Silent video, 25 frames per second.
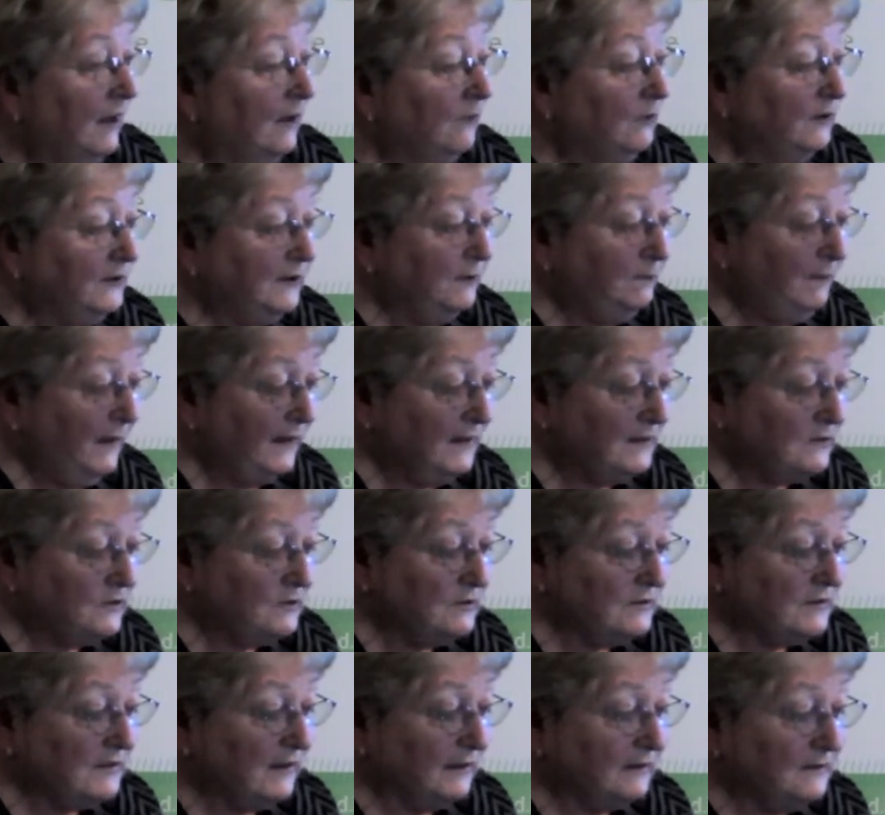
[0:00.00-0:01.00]
with the
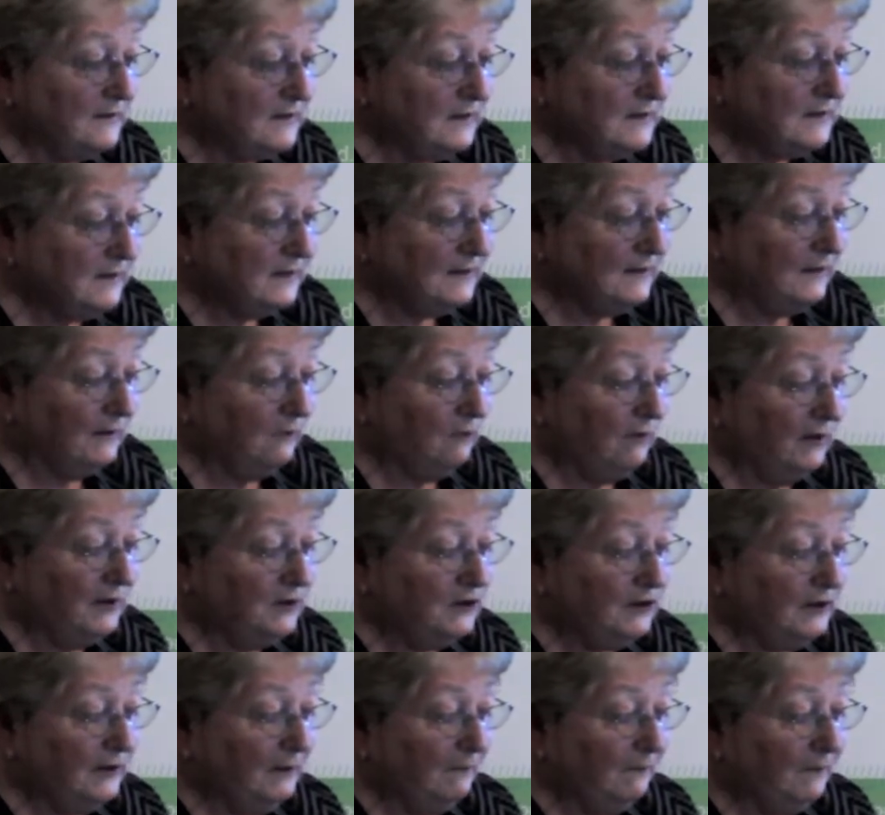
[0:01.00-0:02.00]
patient's existing
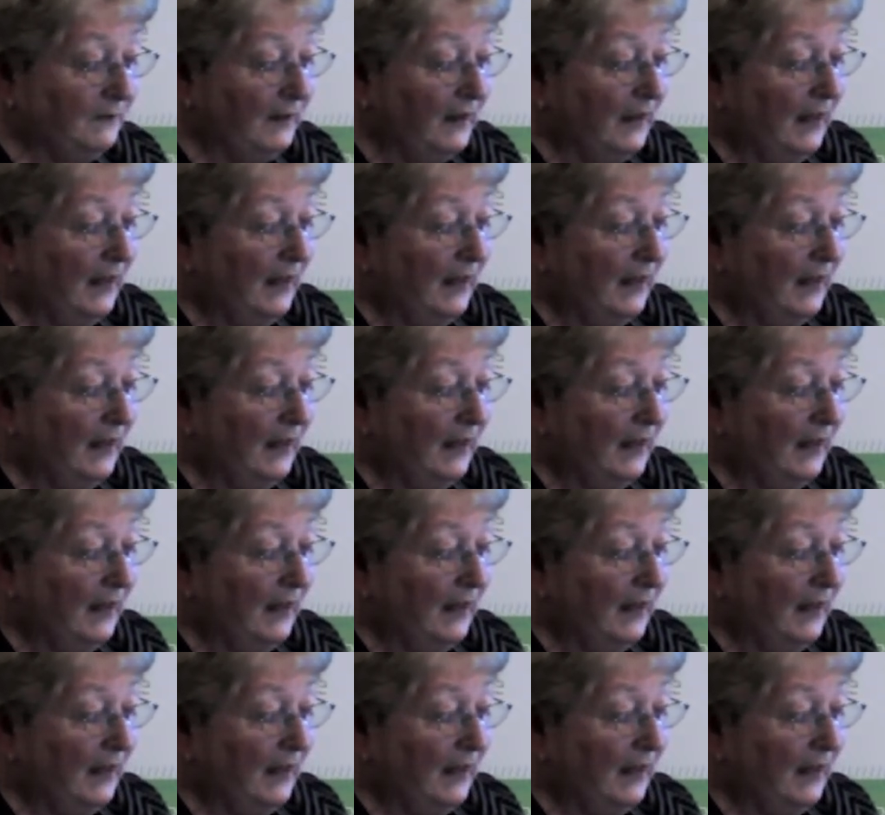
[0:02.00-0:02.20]
regime